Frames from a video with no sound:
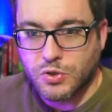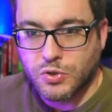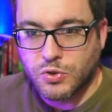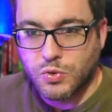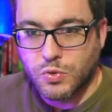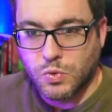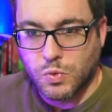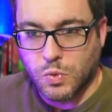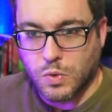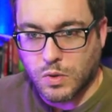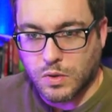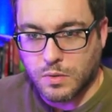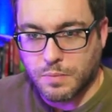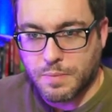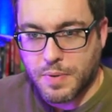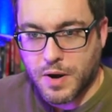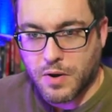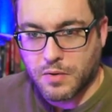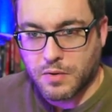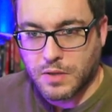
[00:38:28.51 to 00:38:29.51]
Dual
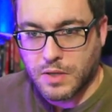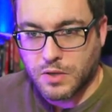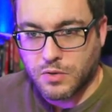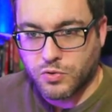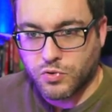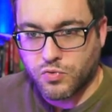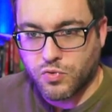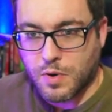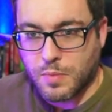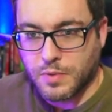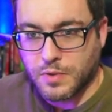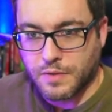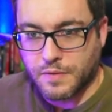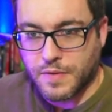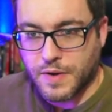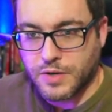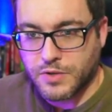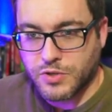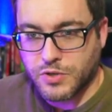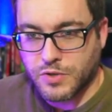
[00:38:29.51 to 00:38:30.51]
Parallel Trouble
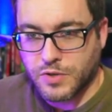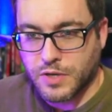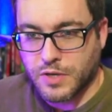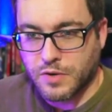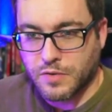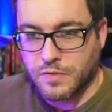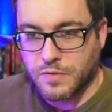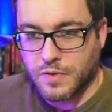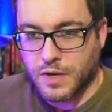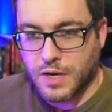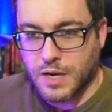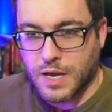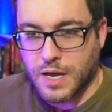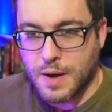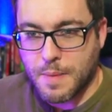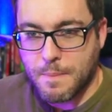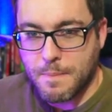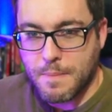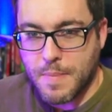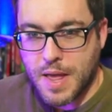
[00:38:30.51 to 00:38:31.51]
Adventure, and don't
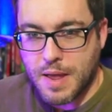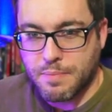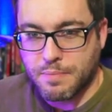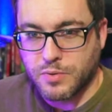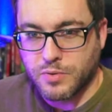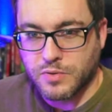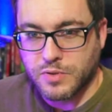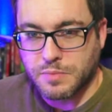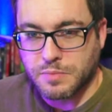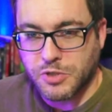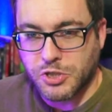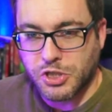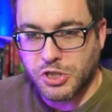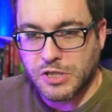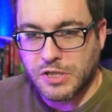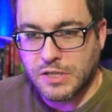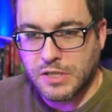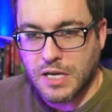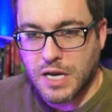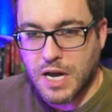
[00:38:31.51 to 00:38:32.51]
forget Maple's
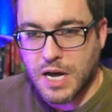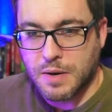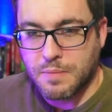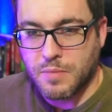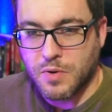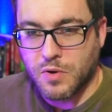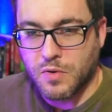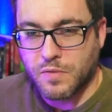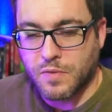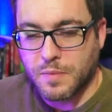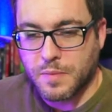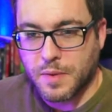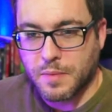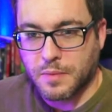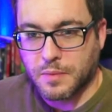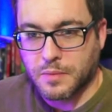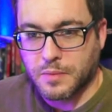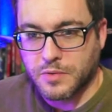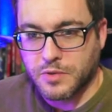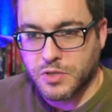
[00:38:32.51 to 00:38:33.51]
Machine God mode from the
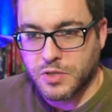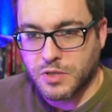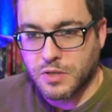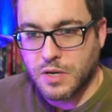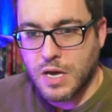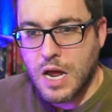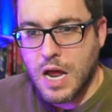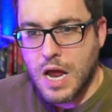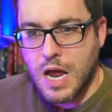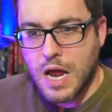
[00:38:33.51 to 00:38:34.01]
MMORPG